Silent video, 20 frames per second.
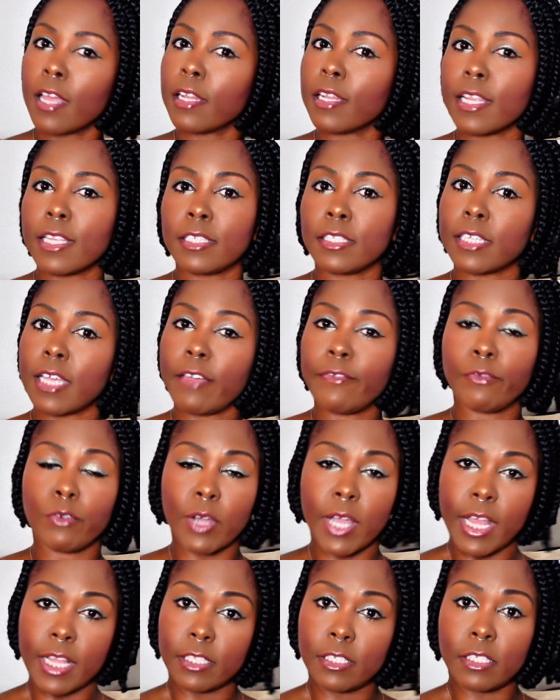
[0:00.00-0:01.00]
Let's say,
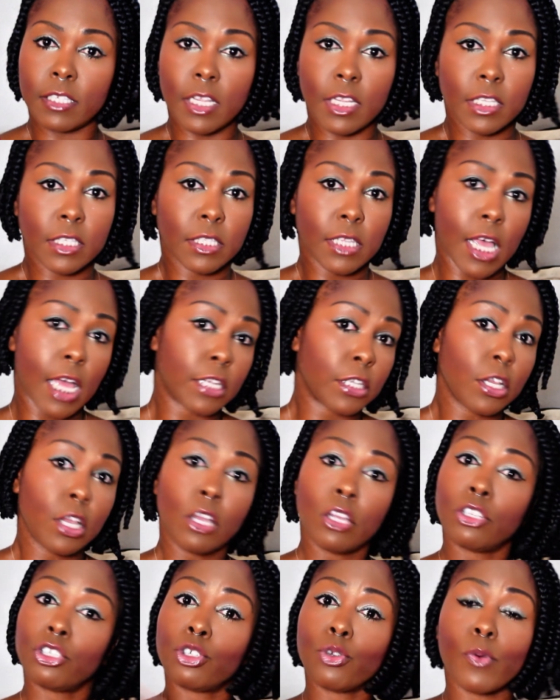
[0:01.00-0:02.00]
for instance, that
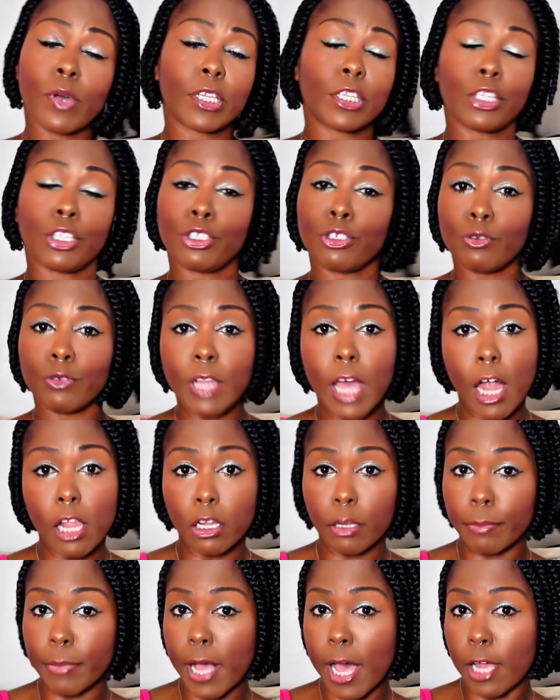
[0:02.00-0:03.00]

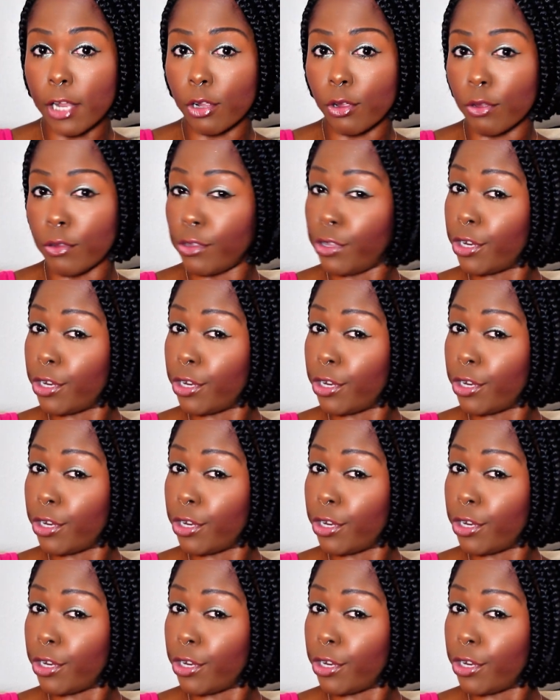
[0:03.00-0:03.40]
$22 bottle,